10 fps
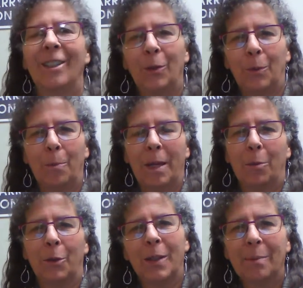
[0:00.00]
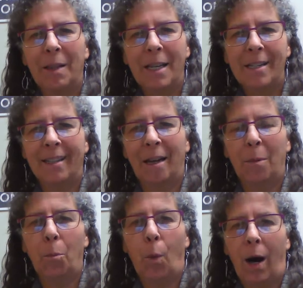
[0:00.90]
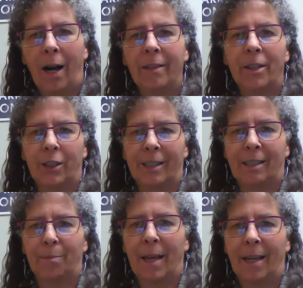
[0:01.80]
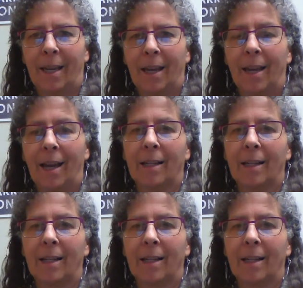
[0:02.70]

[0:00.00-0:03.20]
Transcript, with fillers: you will be able to explain to them why the G is making